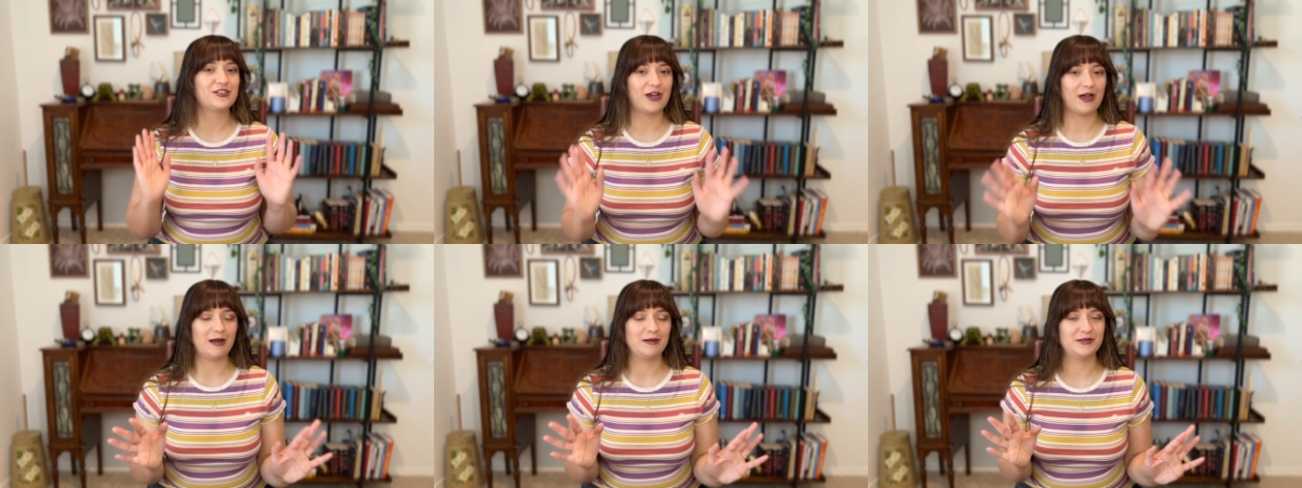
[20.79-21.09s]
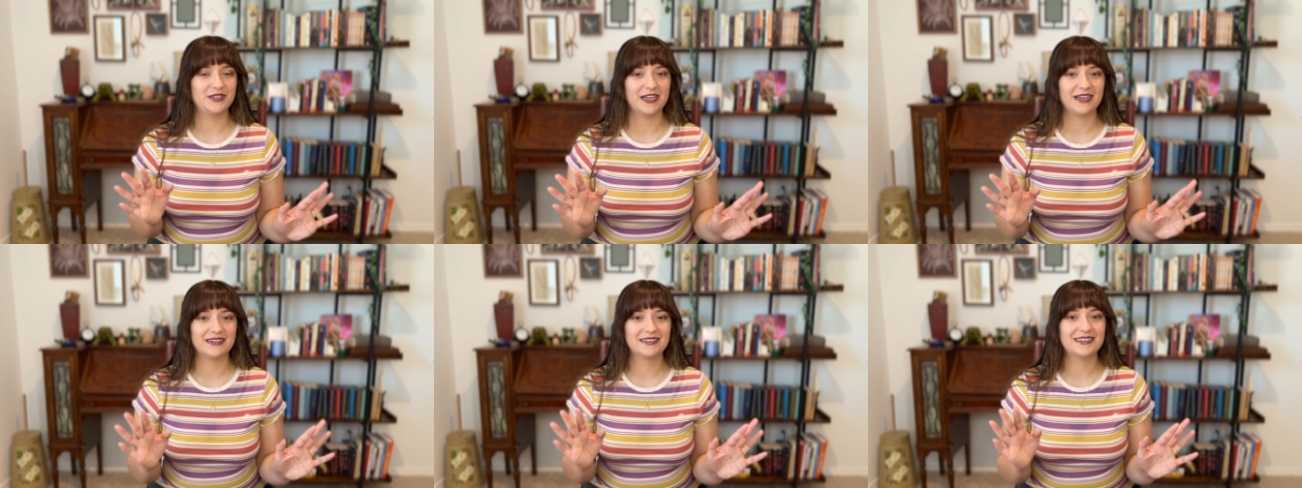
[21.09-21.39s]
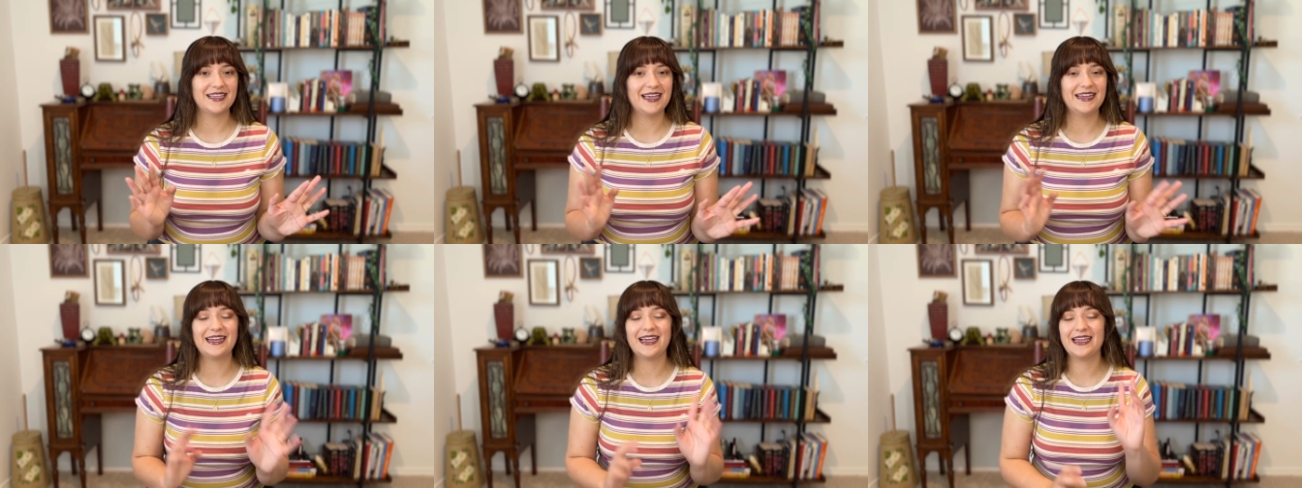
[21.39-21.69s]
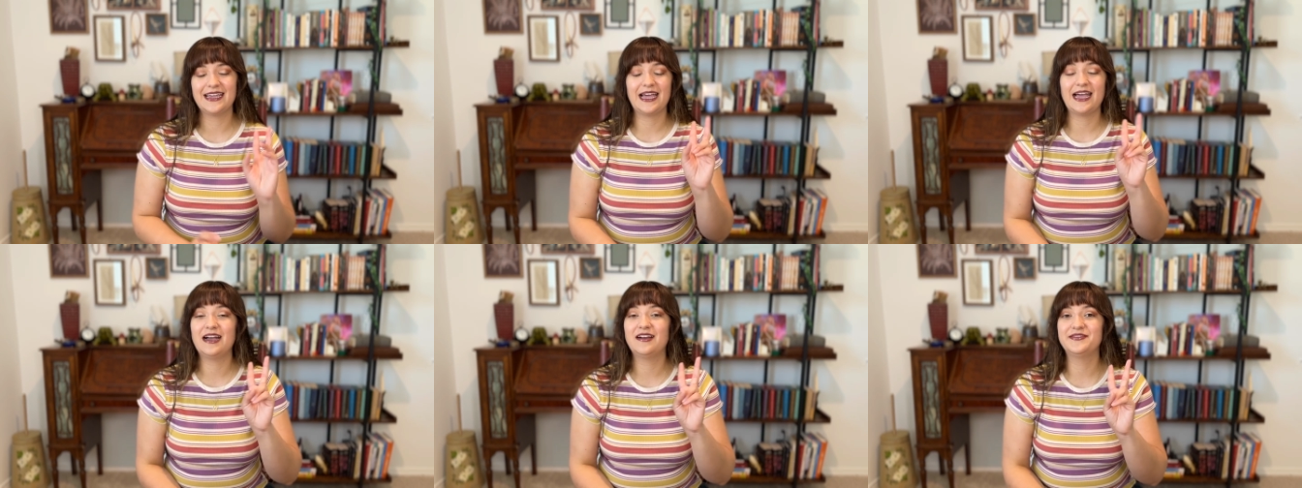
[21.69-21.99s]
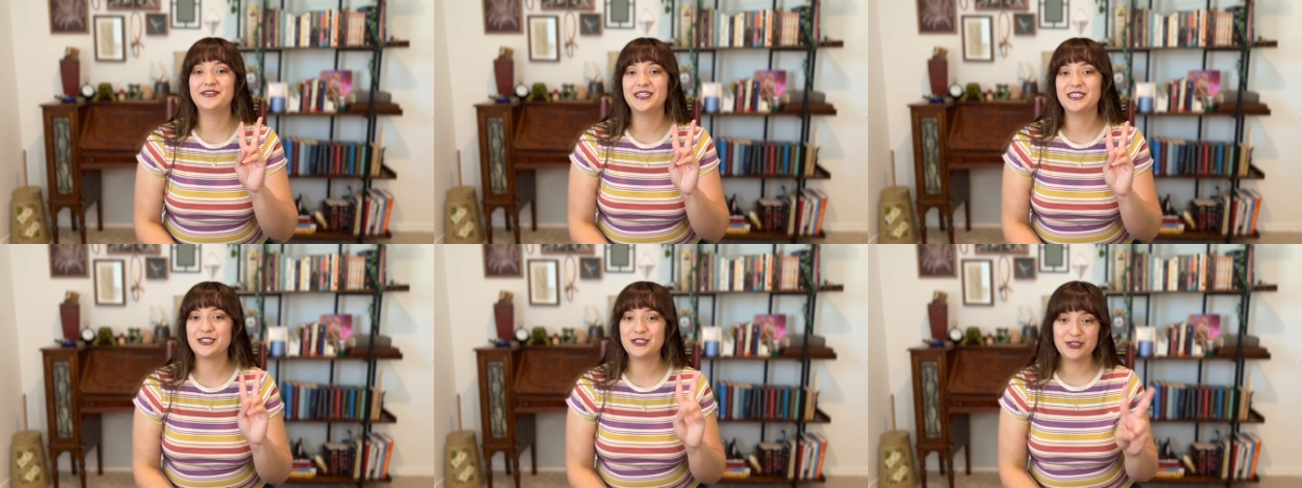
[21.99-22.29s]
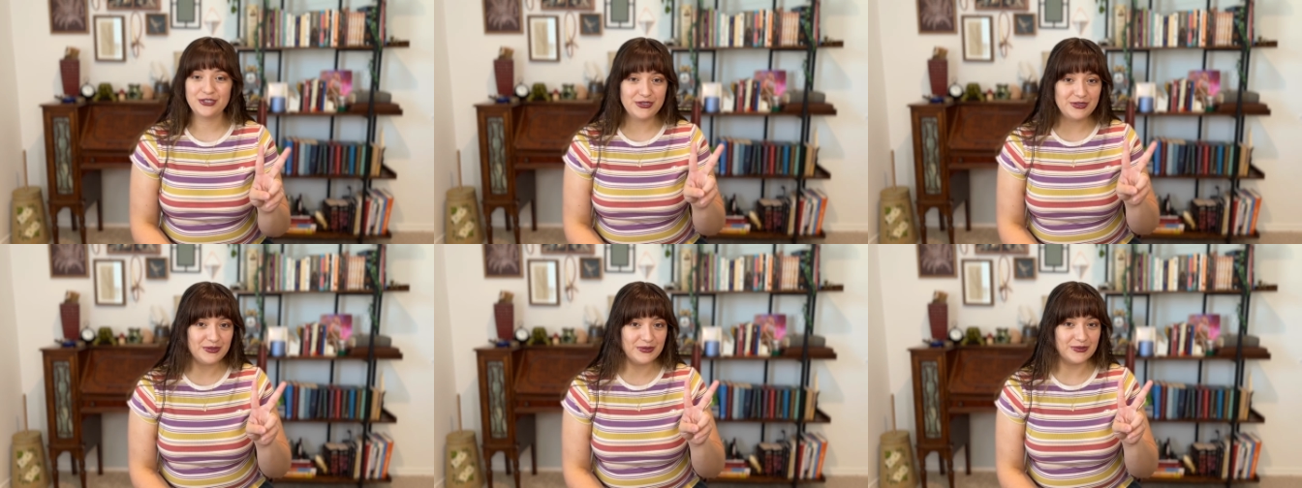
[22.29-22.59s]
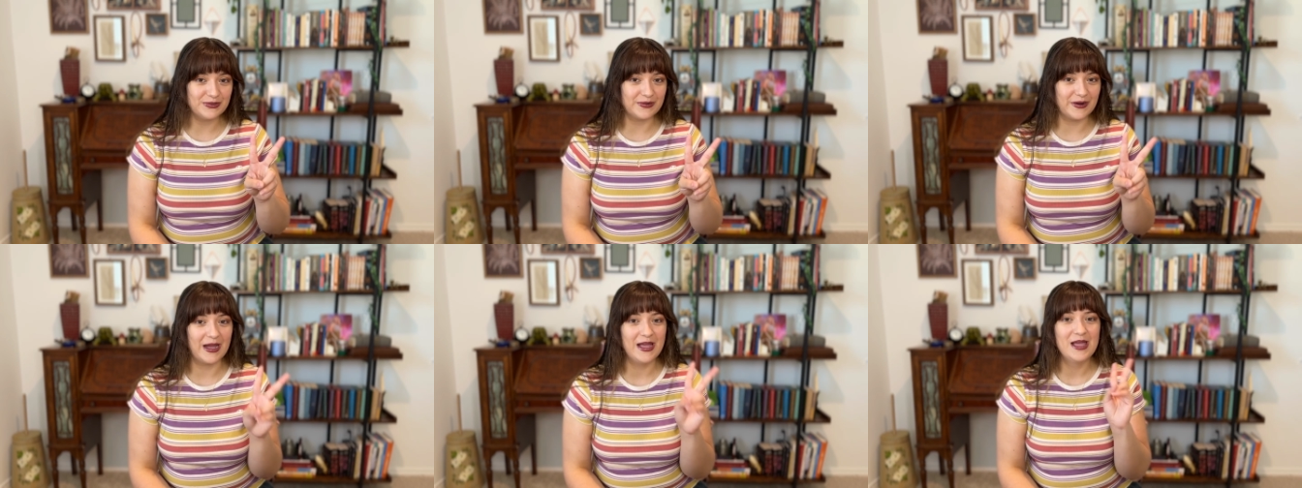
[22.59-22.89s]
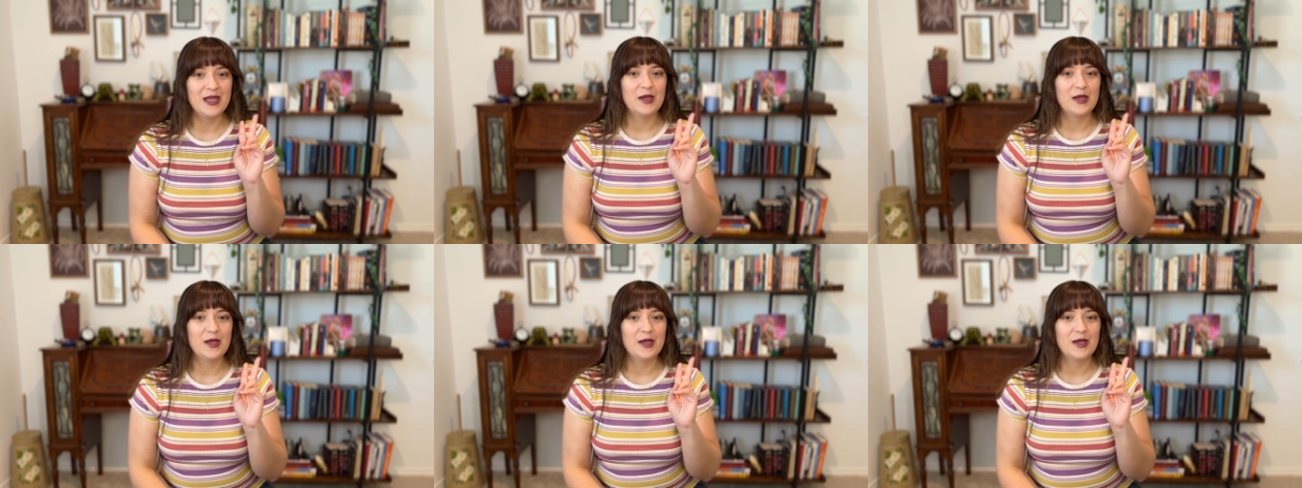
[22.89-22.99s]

objects, and I have two,